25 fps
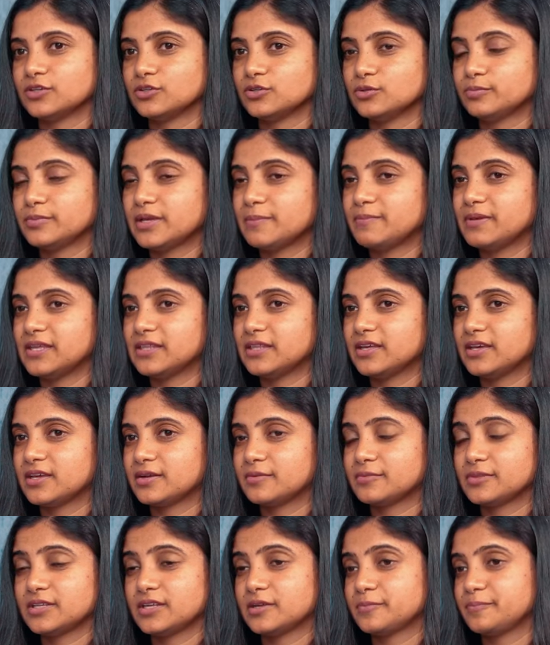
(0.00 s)
you know, maybe
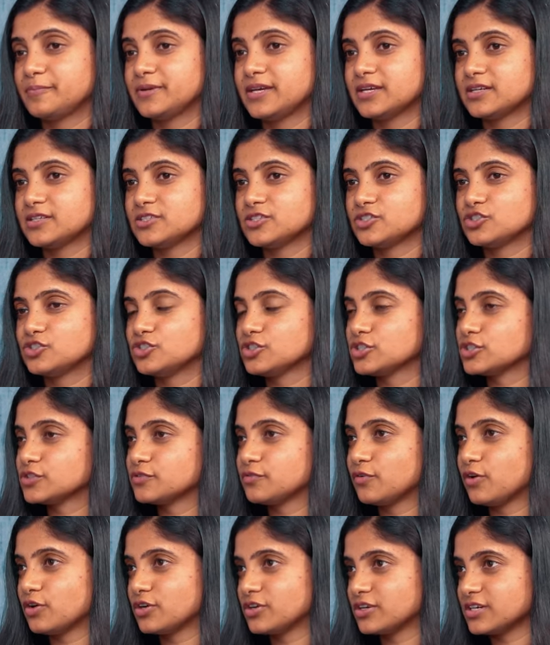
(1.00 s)
their their parents
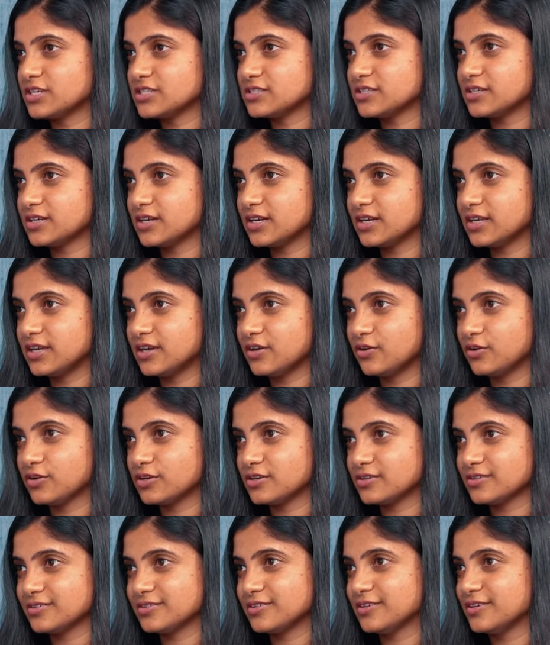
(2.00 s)
just fought recently,
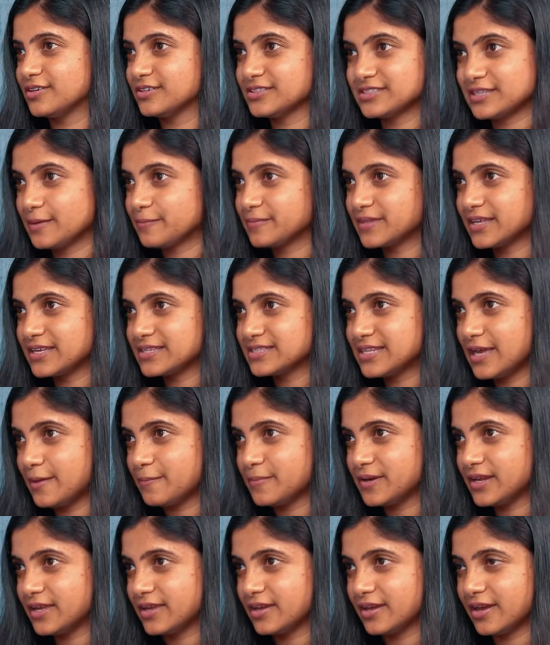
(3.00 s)
or hmm. uh, something is
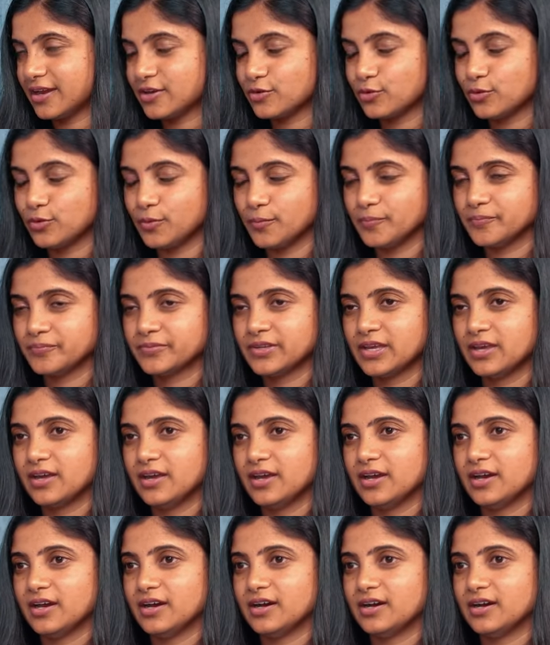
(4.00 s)
happening at home.
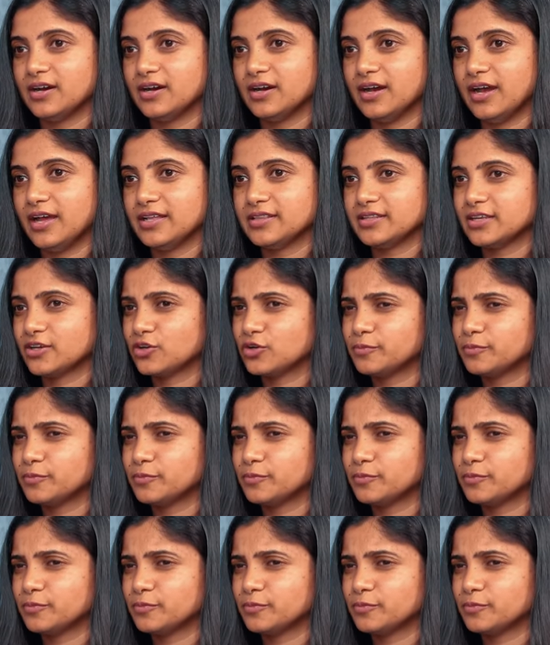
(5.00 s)
Uh, and there